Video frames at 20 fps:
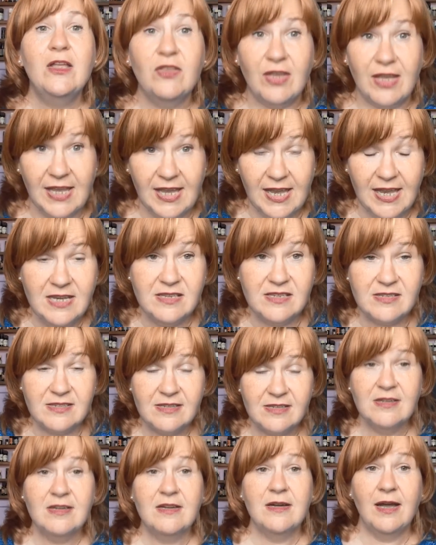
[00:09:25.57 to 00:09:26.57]
The heat
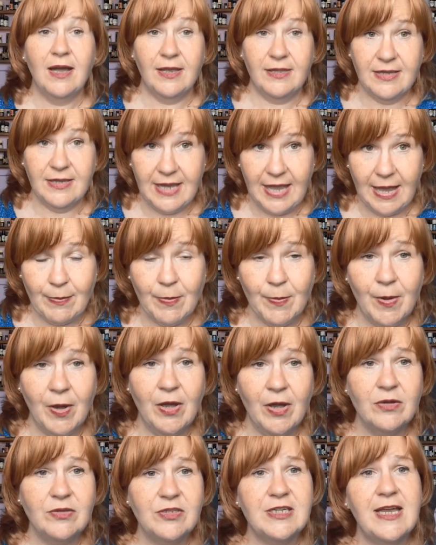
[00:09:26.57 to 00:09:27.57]
and the
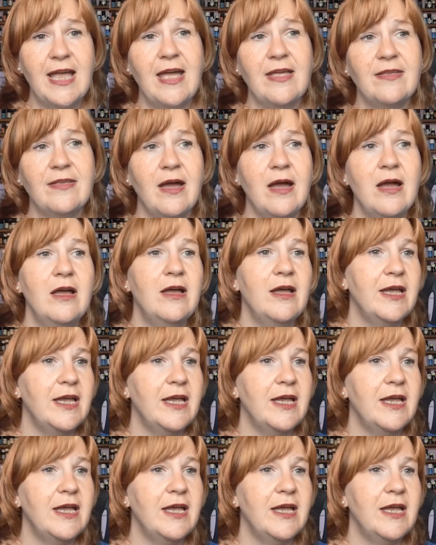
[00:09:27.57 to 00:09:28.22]
chamomile together,